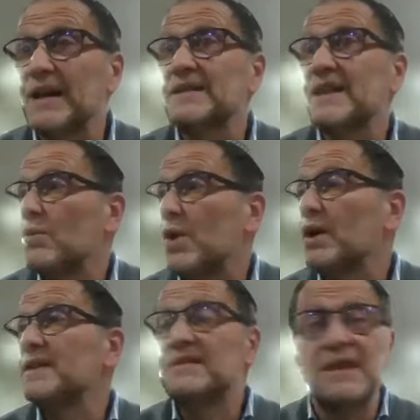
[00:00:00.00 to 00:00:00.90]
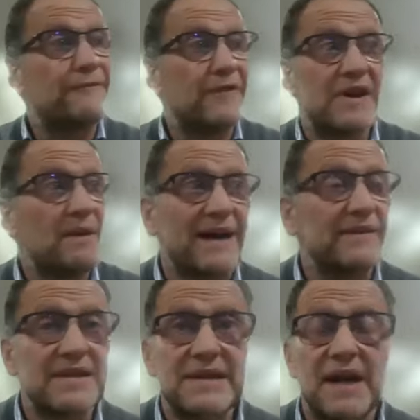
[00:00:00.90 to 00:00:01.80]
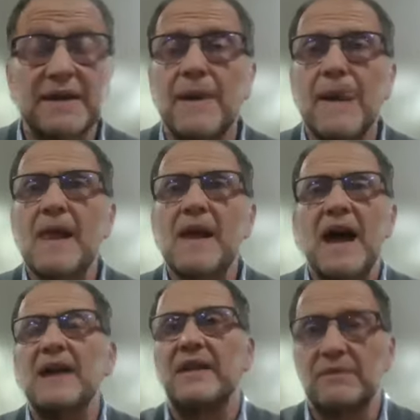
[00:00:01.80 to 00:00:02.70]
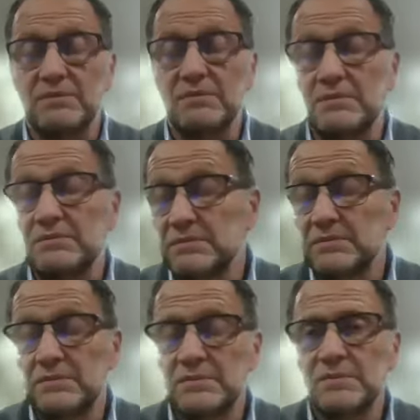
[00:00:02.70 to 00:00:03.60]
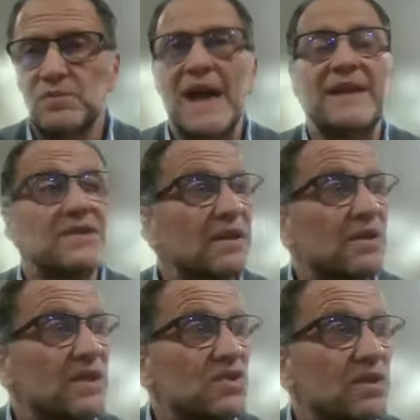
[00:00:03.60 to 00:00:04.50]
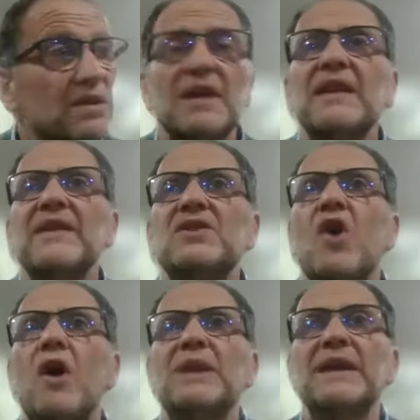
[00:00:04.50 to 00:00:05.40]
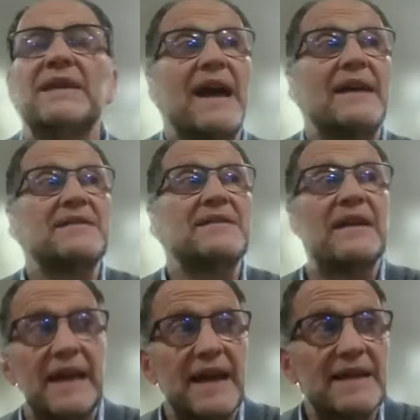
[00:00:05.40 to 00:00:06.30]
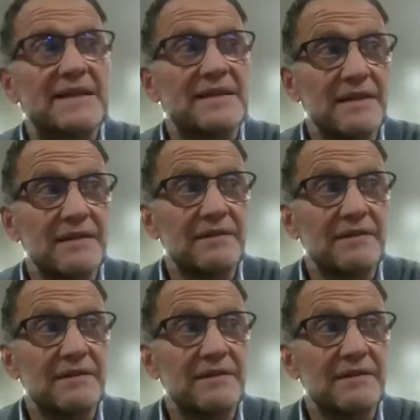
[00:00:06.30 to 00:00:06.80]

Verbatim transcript: So what is different about this night? And then we answer the question. Normally the answer is,